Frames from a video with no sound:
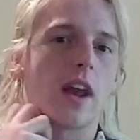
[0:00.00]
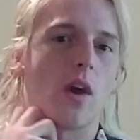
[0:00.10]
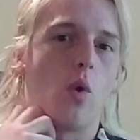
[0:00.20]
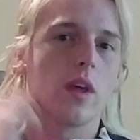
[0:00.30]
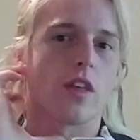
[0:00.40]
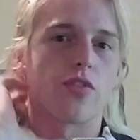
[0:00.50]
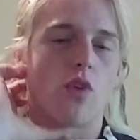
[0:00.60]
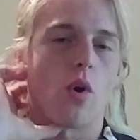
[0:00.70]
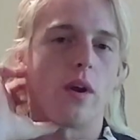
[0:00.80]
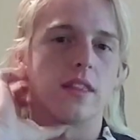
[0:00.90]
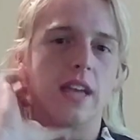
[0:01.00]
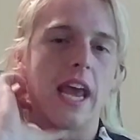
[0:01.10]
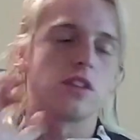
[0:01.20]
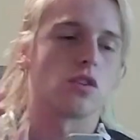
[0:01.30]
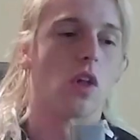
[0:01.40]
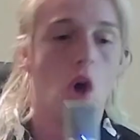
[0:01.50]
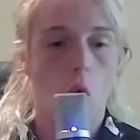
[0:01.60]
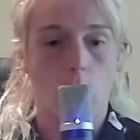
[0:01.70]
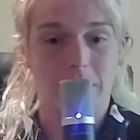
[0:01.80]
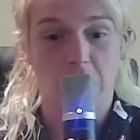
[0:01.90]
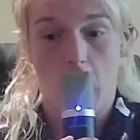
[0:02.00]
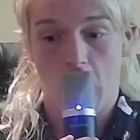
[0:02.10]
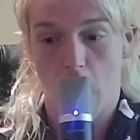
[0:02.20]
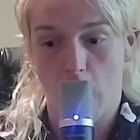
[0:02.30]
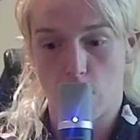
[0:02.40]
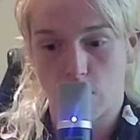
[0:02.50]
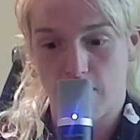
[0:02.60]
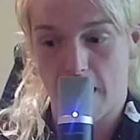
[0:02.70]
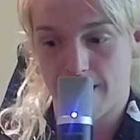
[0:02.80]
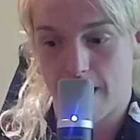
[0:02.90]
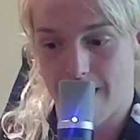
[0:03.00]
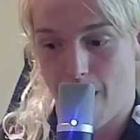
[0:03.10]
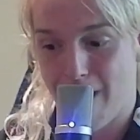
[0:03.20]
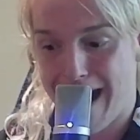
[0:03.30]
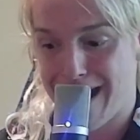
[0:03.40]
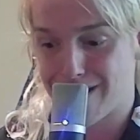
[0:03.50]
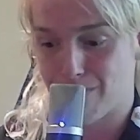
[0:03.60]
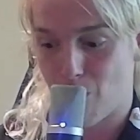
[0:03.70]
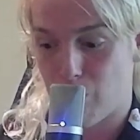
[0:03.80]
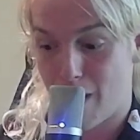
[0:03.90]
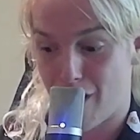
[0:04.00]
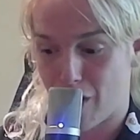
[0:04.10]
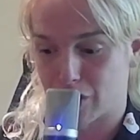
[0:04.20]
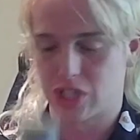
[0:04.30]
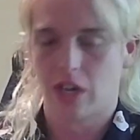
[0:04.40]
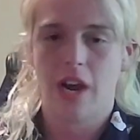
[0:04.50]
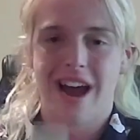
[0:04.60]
only the throat and the nasal, which I don't think that's how asthma works.